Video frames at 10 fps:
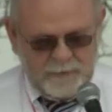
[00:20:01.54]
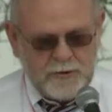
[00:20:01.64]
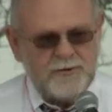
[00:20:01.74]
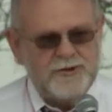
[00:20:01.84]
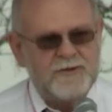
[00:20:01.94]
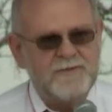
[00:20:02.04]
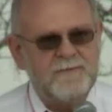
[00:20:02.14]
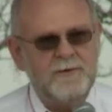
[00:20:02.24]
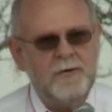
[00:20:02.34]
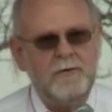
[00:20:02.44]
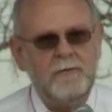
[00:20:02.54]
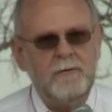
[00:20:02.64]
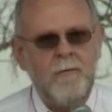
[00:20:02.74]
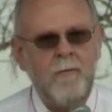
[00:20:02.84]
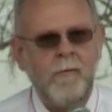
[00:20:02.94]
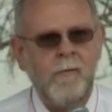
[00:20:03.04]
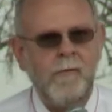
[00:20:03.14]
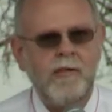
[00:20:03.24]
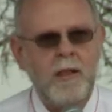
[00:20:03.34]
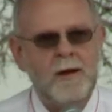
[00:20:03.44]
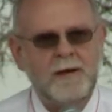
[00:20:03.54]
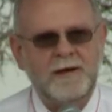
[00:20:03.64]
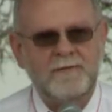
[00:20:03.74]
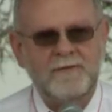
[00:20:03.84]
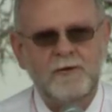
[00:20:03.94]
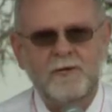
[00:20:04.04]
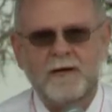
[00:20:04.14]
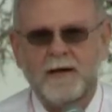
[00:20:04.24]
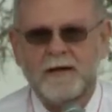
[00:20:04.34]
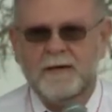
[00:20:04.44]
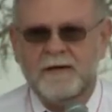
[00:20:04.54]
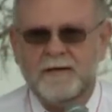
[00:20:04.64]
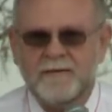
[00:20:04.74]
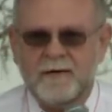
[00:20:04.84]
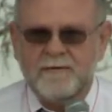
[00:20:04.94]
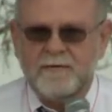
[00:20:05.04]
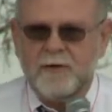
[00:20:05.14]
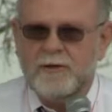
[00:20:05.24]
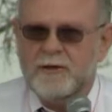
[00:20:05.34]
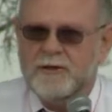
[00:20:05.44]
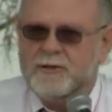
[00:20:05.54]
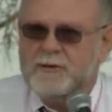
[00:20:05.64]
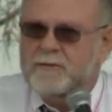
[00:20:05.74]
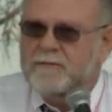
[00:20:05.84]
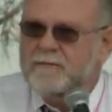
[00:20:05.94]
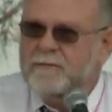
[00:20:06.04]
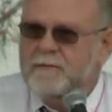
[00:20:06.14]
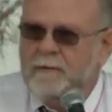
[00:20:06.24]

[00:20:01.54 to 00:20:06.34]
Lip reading: Don't just vote. Get to know the candidates, get to know the issues,